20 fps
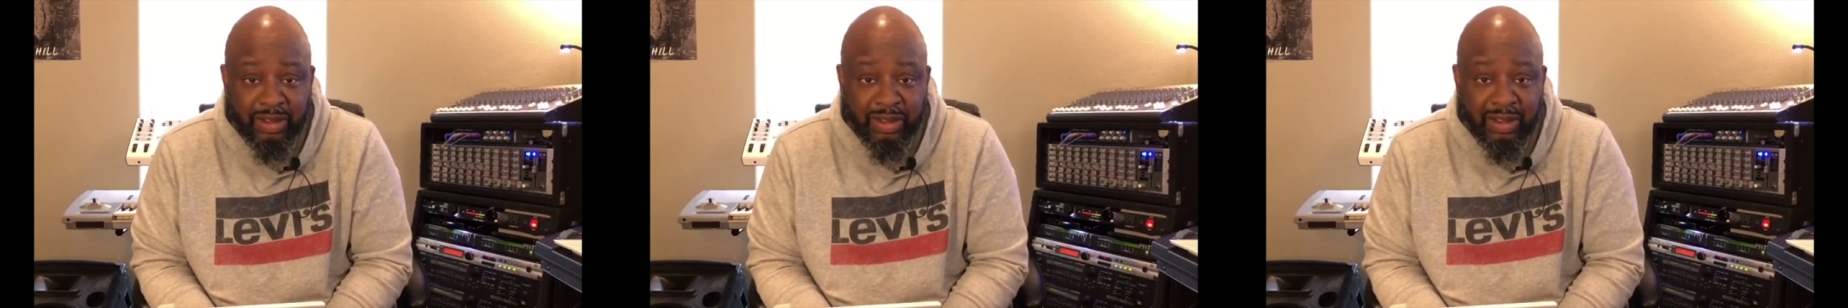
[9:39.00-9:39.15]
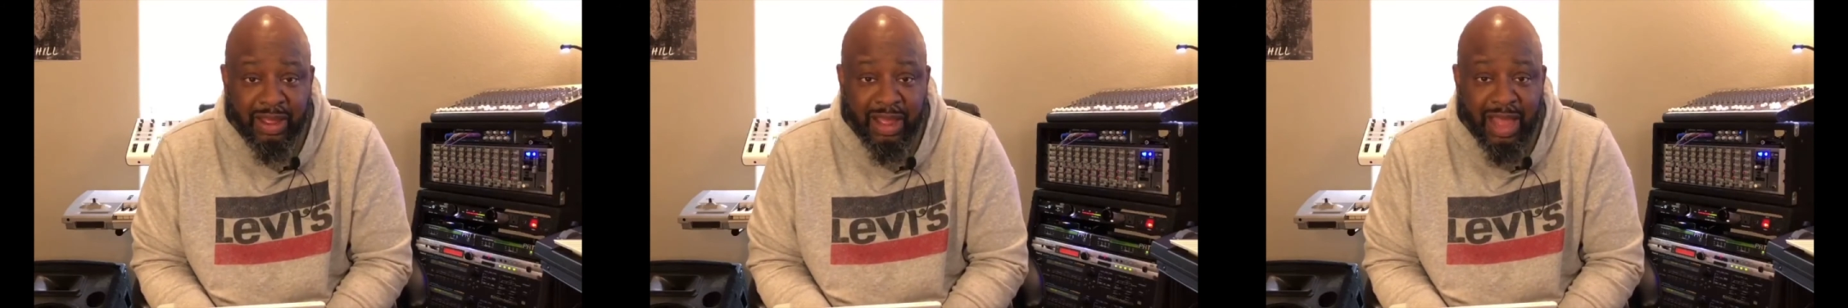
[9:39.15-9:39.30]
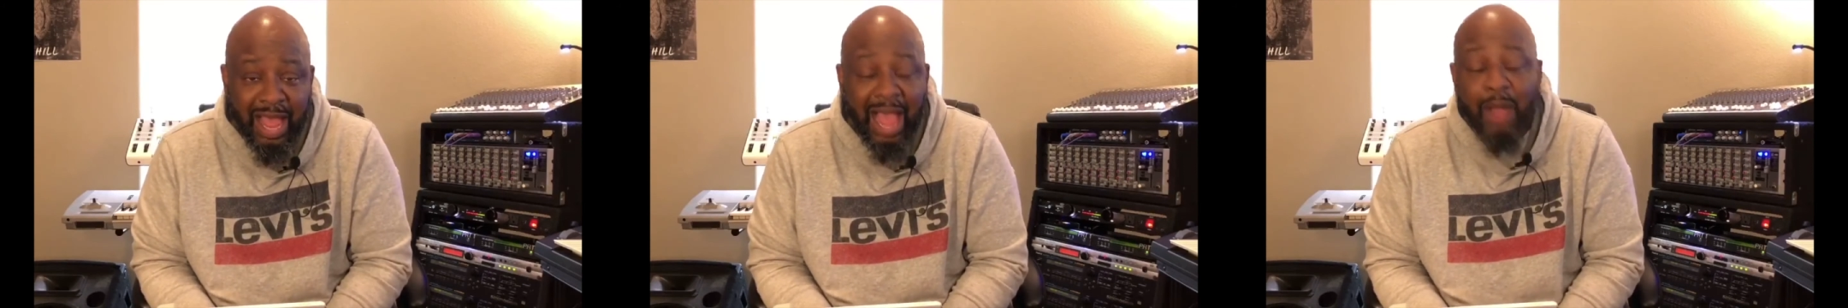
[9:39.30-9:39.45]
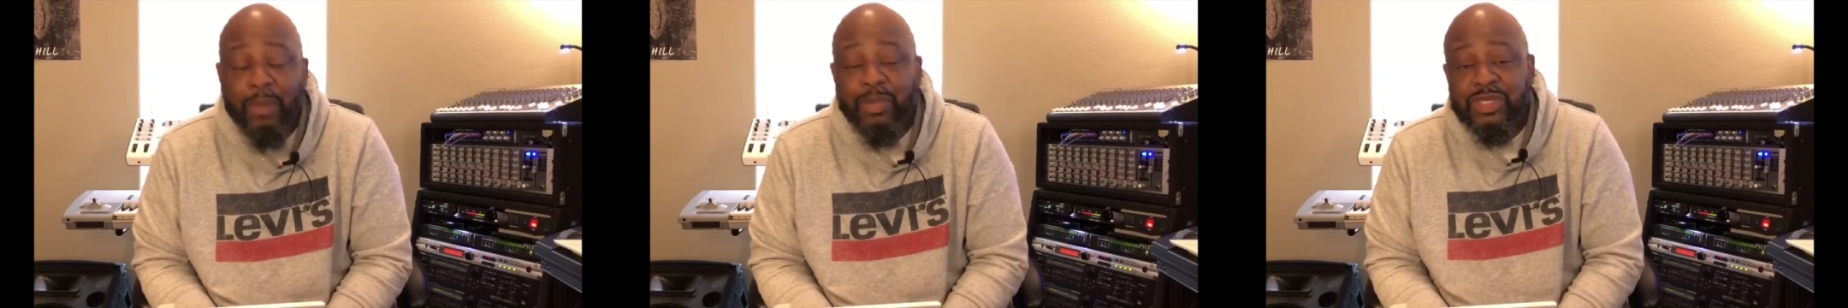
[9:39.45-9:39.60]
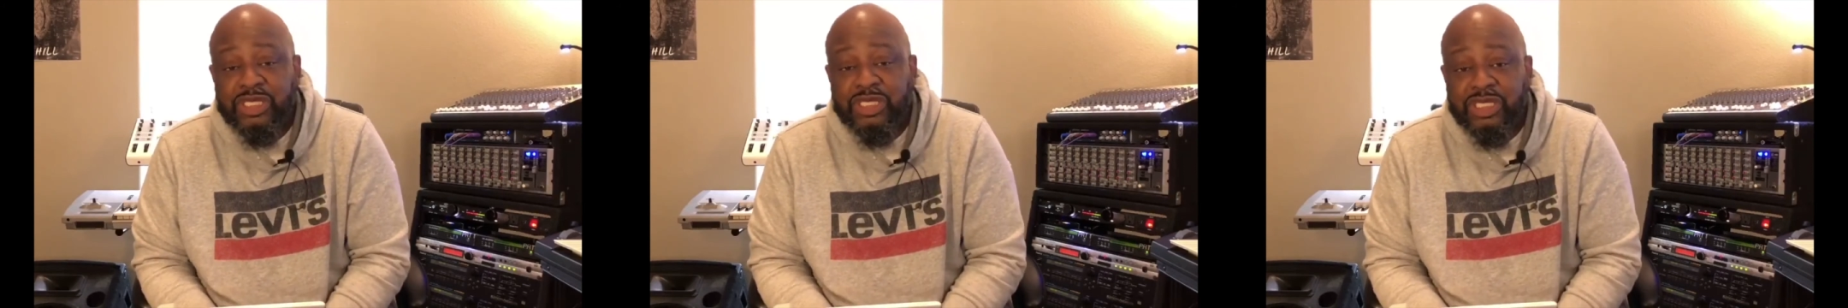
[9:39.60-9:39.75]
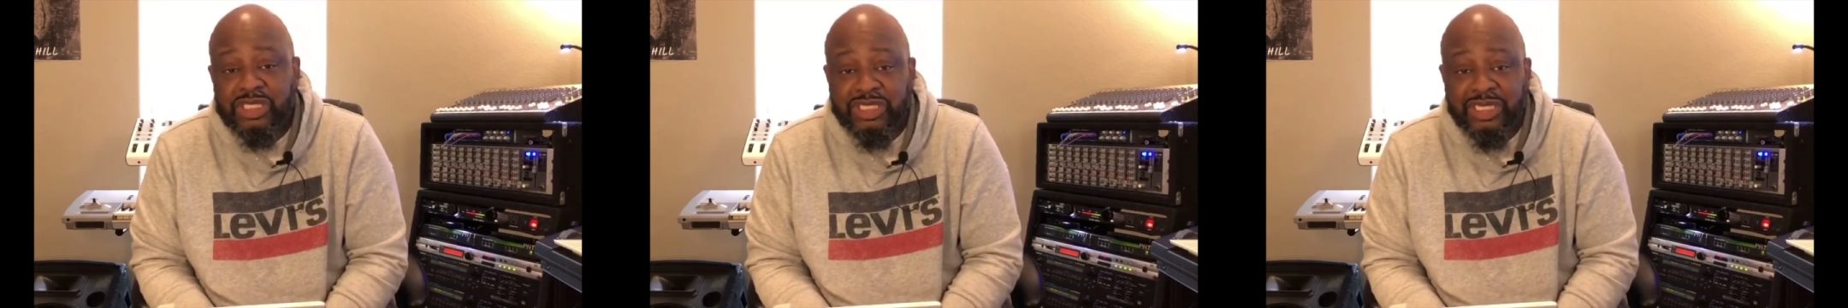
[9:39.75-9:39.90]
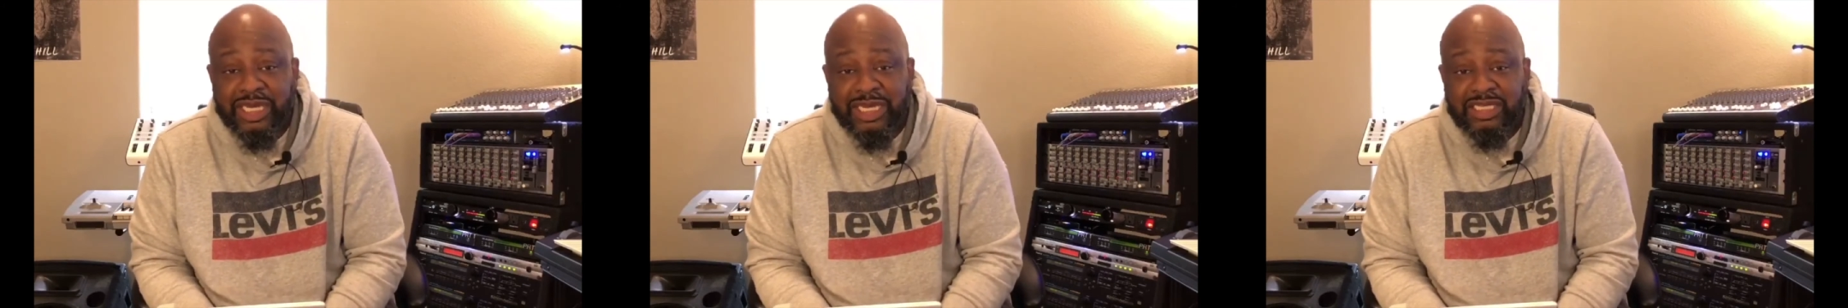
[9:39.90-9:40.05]
I would
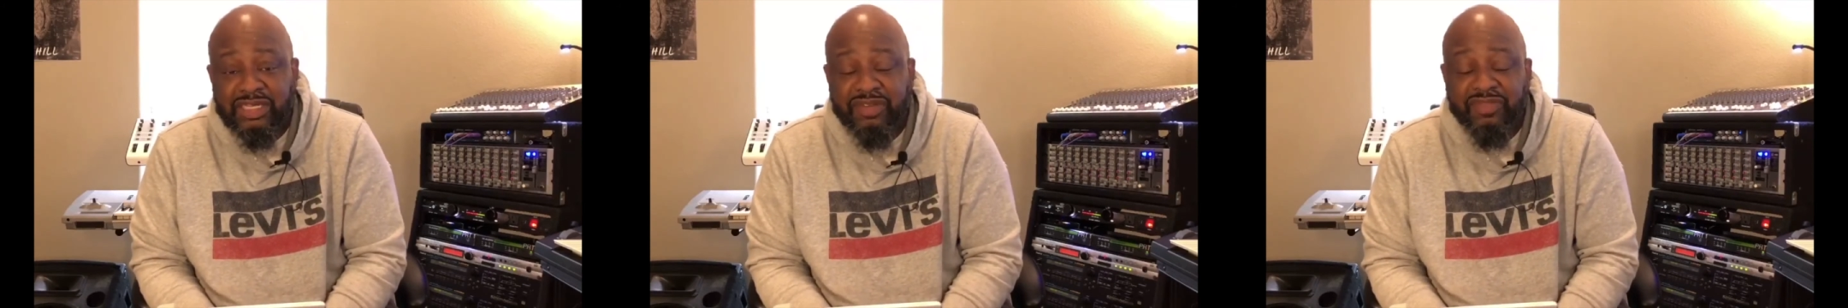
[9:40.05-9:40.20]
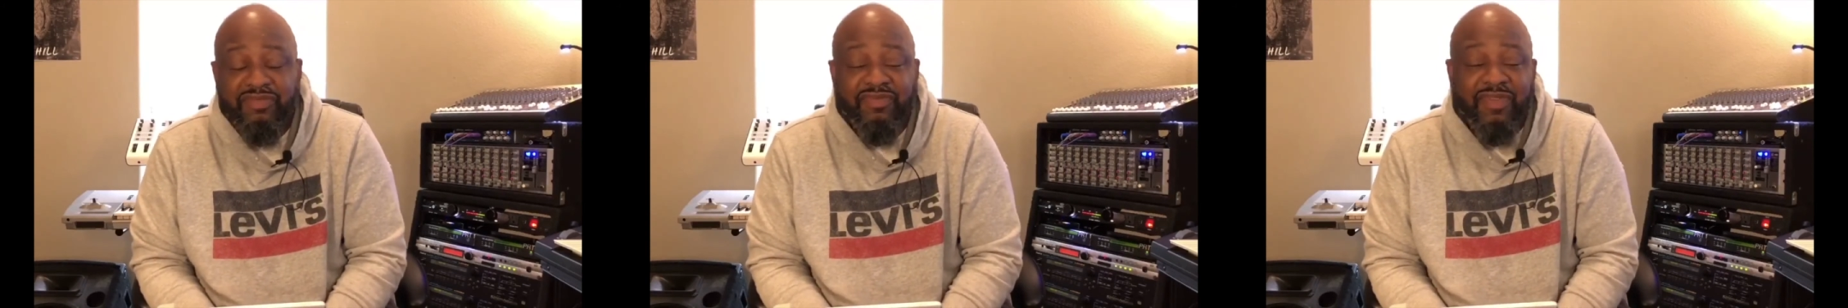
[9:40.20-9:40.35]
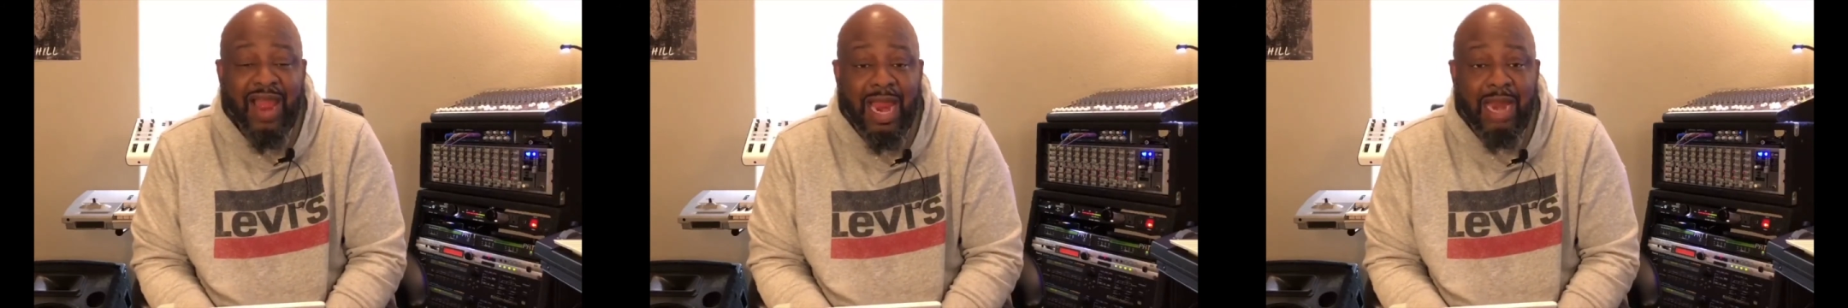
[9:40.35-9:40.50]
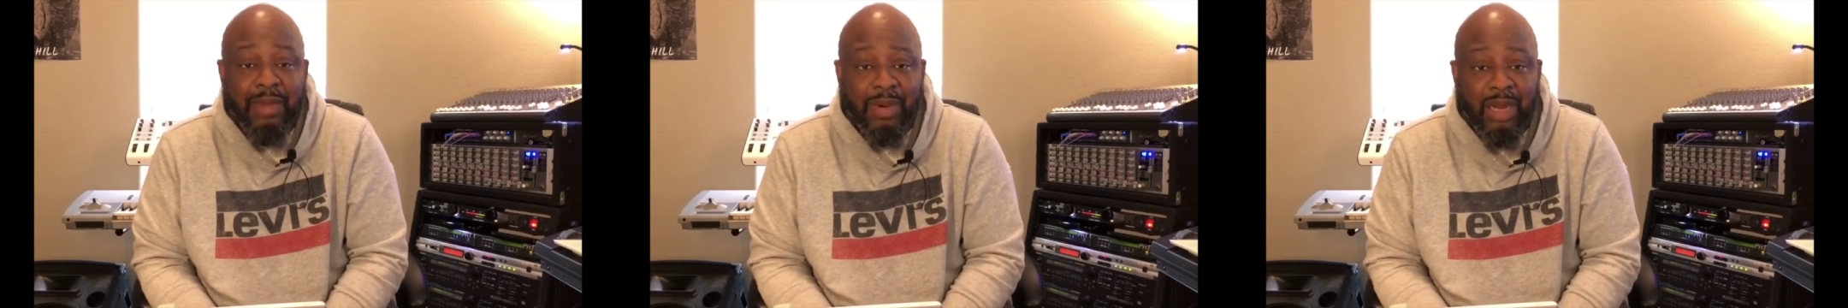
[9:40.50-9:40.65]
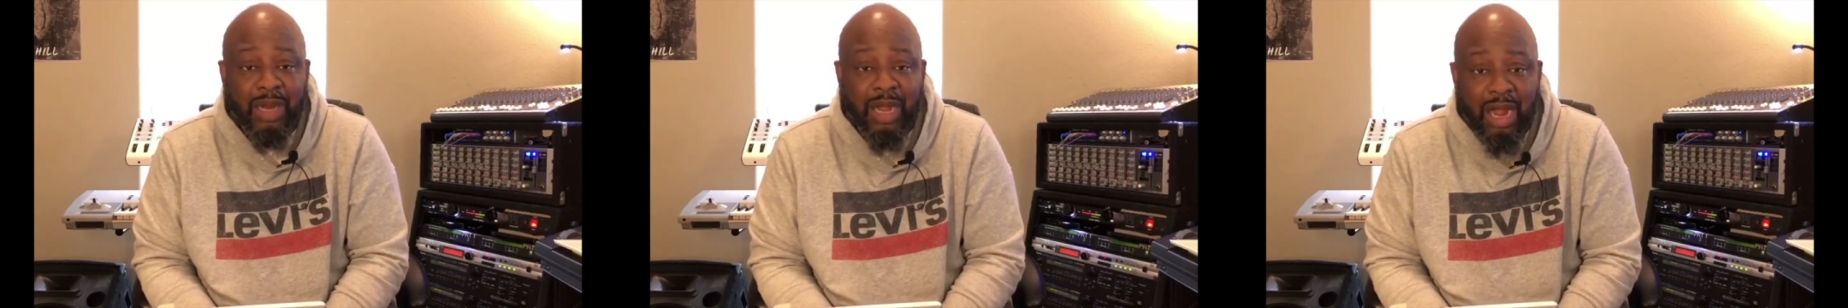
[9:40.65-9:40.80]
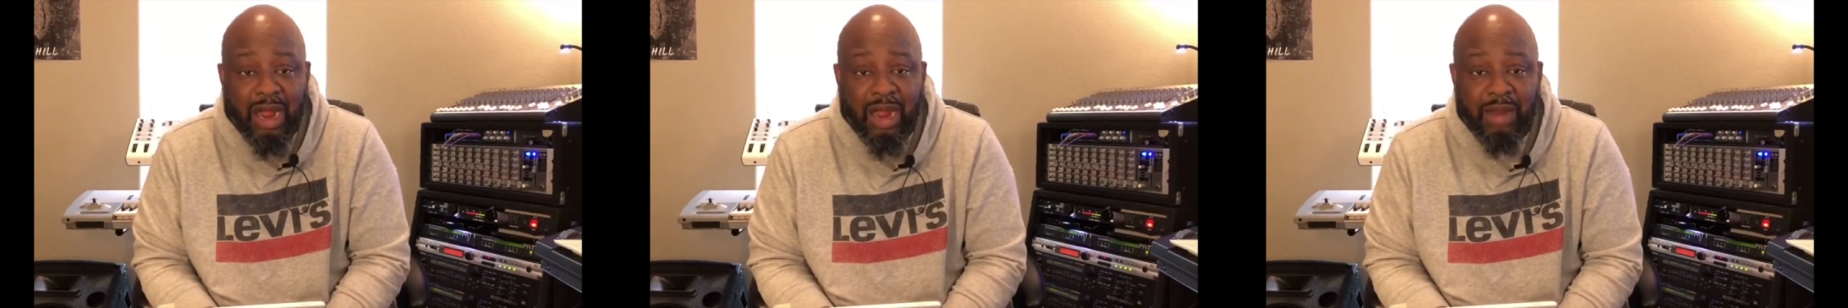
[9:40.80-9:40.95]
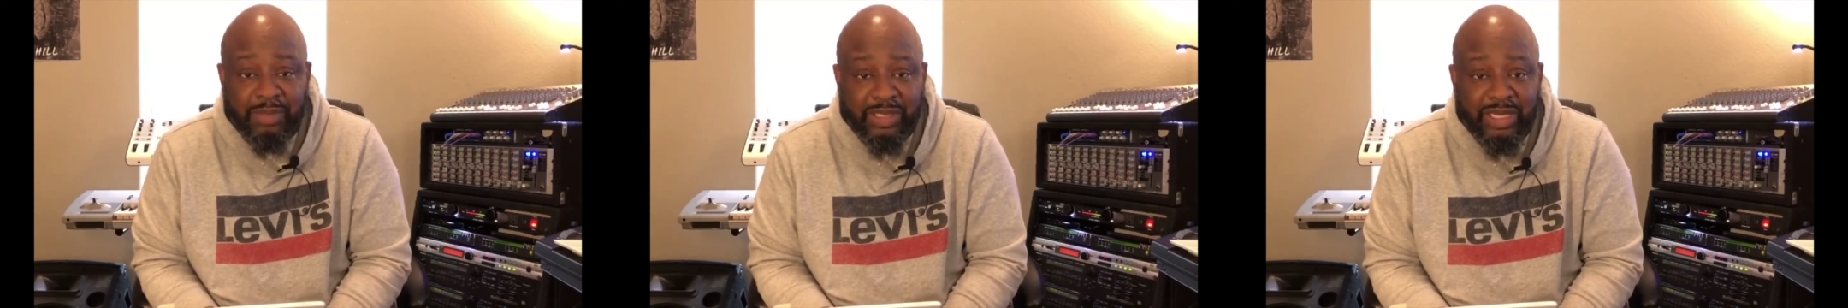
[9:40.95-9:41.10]
suggest fiber
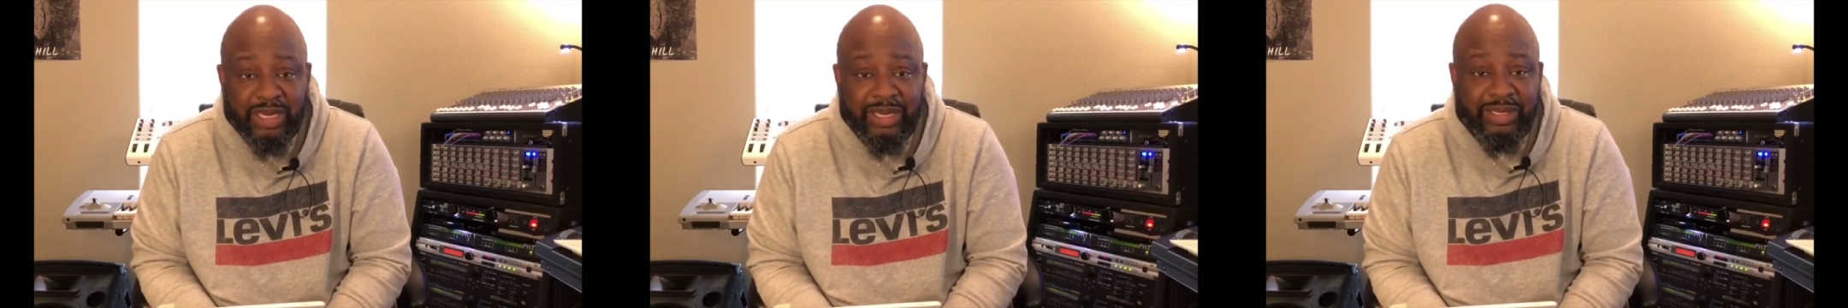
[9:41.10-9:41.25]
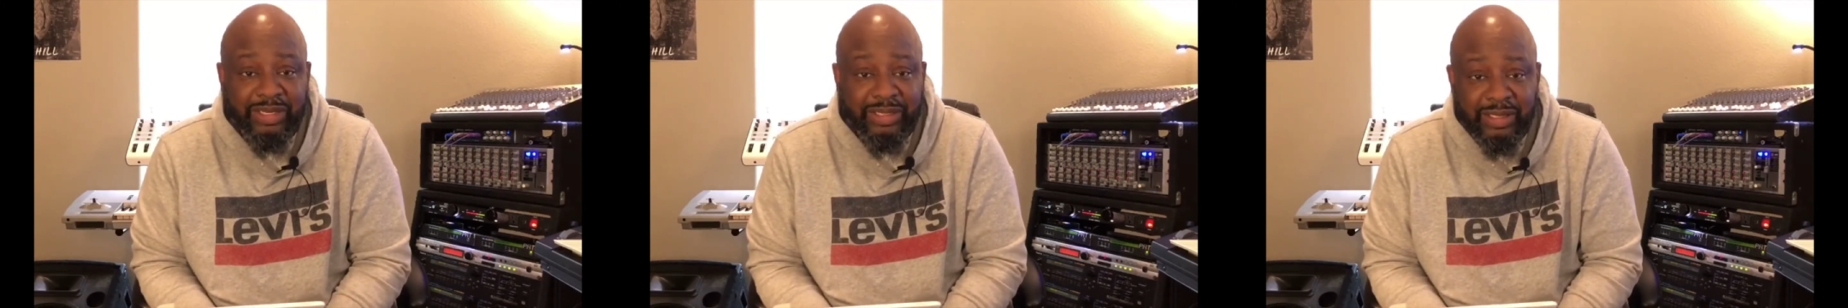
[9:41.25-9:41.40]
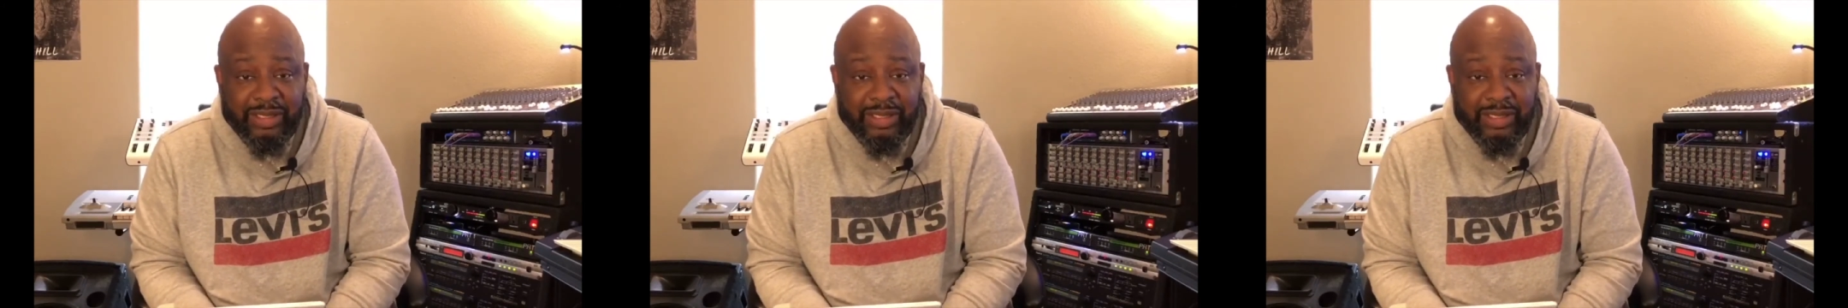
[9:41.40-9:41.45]
optic